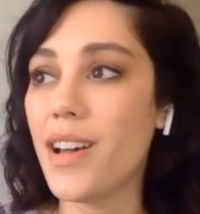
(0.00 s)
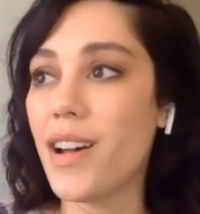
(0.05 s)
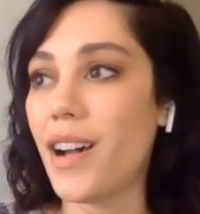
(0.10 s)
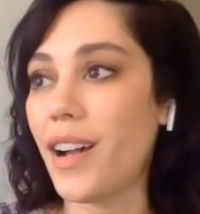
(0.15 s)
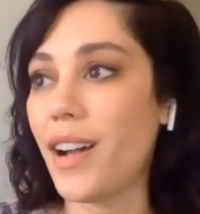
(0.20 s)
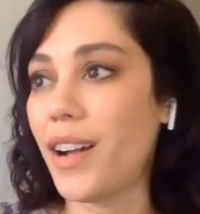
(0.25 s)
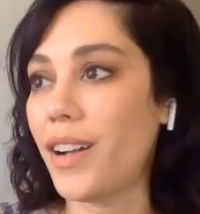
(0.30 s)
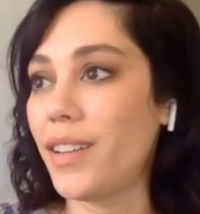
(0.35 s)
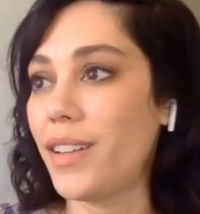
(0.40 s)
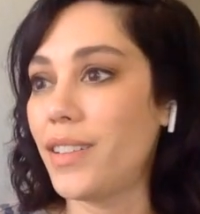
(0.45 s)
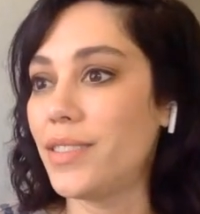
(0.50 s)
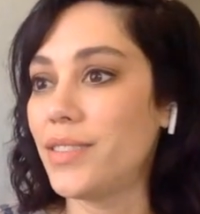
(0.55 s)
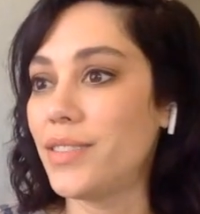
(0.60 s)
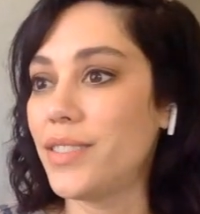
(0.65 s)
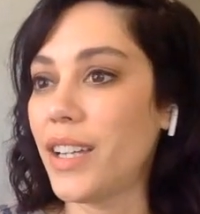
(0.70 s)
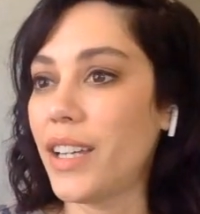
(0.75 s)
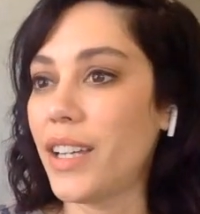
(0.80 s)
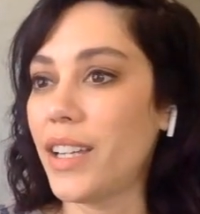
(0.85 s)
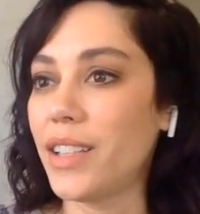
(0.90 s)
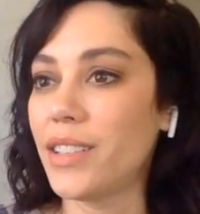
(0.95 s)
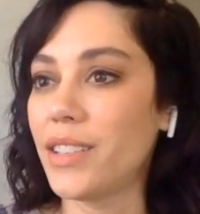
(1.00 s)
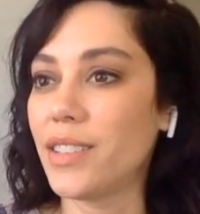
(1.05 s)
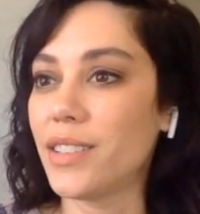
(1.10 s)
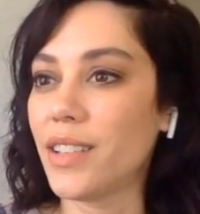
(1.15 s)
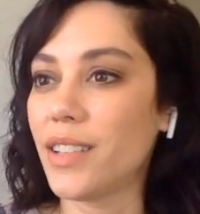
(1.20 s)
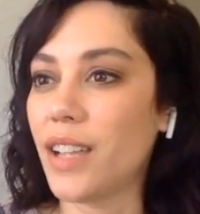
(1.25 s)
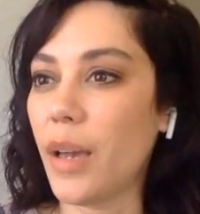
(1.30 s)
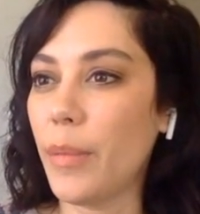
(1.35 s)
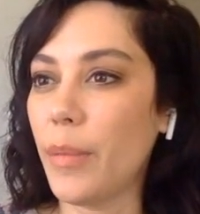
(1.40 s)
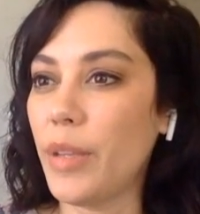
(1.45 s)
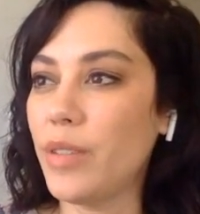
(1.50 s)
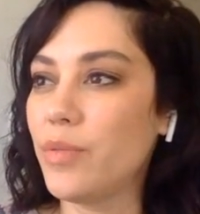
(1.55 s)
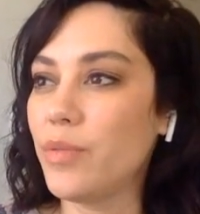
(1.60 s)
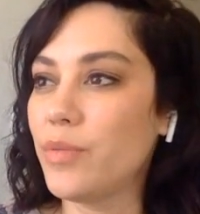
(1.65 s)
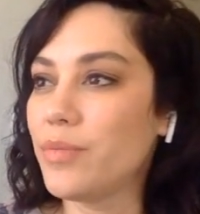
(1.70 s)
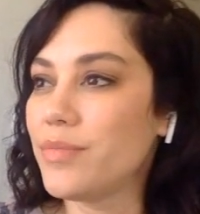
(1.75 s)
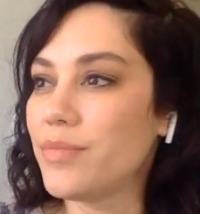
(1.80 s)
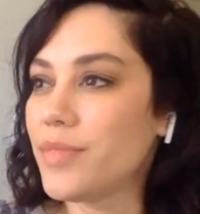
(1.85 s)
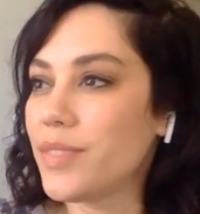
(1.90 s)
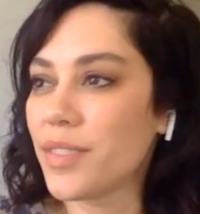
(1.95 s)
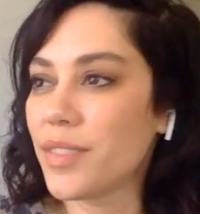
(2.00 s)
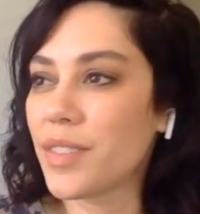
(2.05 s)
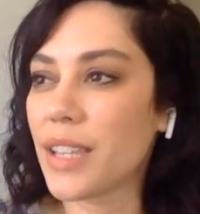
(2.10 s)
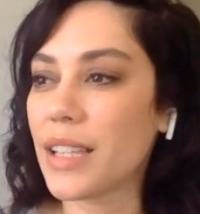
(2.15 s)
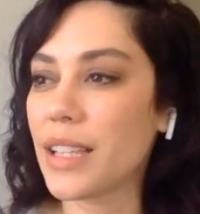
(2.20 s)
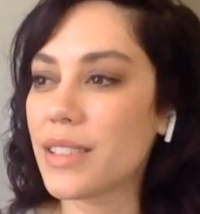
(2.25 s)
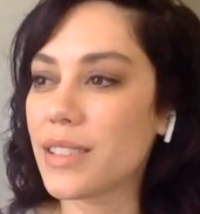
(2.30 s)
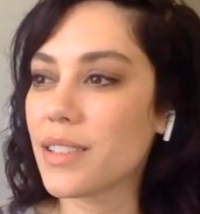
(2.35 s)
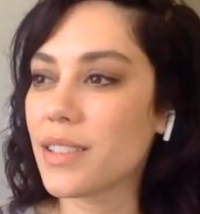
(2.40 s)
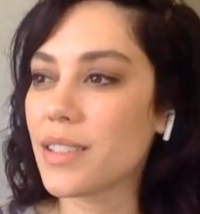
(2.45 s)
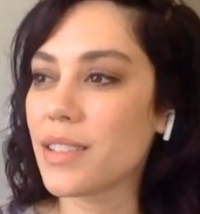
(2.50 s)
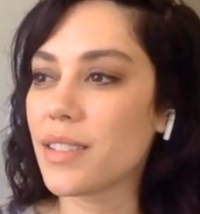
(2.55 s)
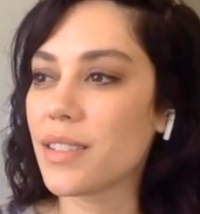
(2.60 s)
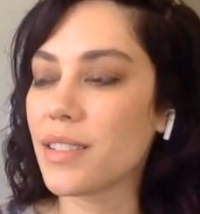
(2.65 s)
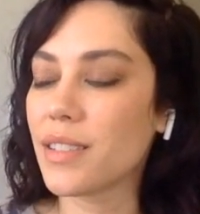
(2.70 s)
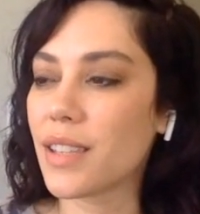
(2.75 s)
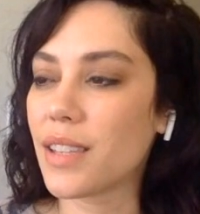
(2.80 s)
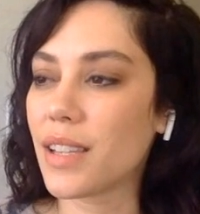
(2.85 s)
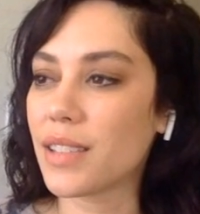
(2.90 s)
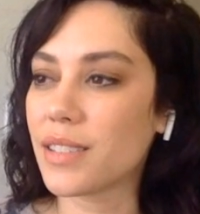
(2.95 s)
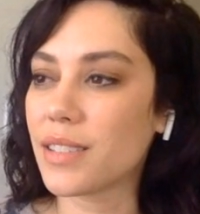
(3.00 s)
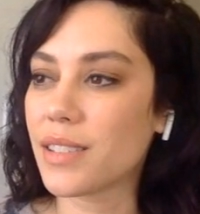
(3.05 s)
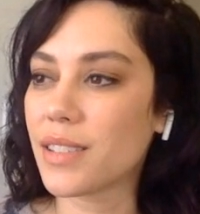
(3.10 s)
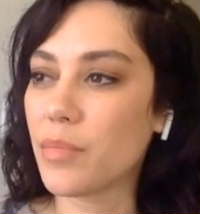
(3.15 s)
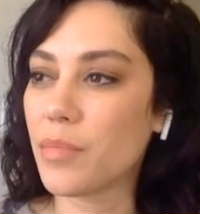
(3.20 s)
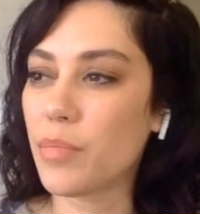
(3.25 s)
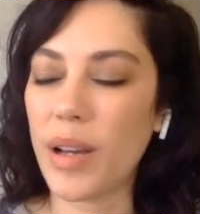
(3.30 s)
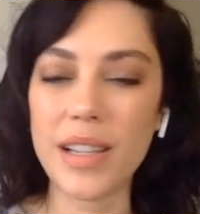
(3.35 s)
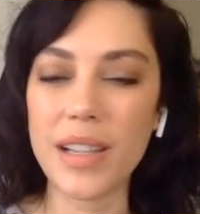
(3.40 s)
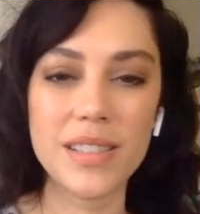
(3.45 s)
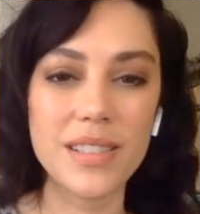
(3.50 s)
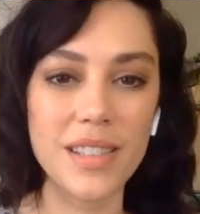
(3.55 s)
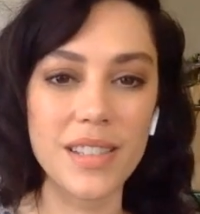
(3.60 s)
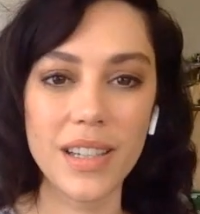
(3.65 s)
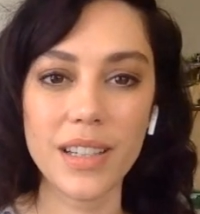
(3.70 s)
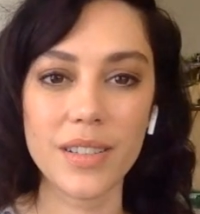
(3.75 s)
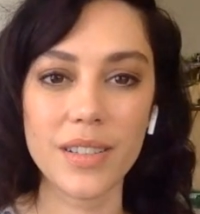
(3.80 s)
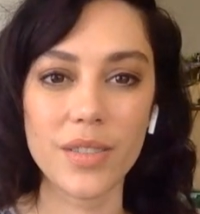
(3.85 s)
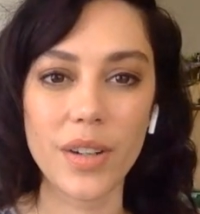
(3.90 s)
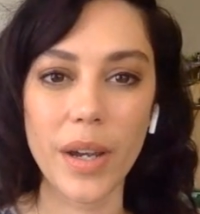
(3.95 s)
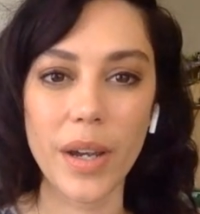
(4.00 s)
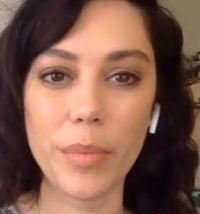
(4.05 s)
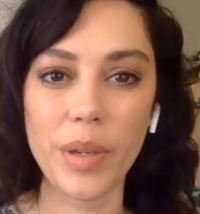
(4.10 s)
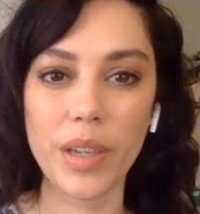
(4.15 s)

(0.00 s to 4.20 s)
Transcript: And I mean, that's the best thing, right?